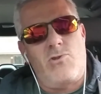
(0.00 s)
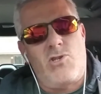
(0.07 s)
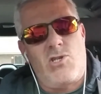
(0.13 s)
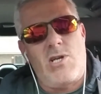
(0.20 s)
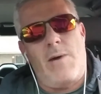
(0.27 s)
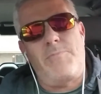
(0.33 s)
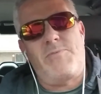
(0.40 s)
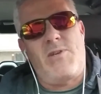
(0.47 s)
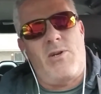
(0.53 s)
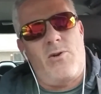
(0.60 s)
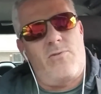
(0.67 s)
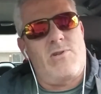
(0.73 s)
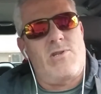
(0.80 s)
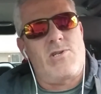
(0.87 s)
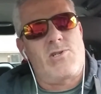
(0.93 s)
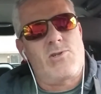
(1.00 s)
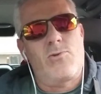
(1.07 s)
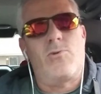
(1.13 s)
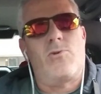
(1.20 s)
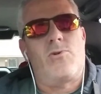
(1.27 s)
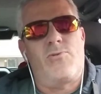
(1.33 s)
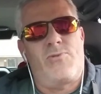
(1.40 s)
jumped it over the
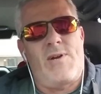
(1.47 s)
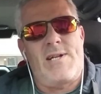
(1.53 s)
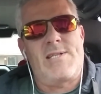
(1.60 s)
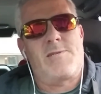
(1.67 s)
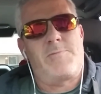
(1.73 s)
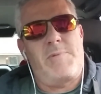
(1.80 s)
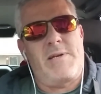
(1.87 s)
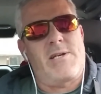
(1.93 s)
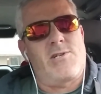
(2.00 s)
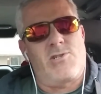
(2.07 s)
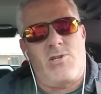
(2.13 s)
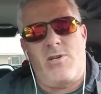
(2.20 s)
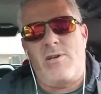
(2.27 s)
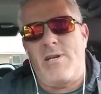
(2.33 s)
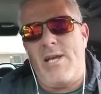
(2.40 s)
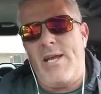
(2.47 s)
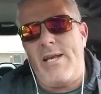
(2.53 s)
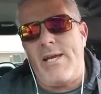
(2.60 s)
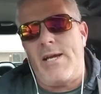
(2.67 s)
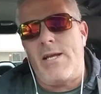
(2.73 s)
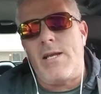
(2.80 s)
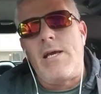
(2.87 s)
school fence because you're an
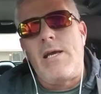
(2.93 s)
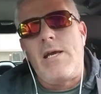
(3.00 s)
idiot,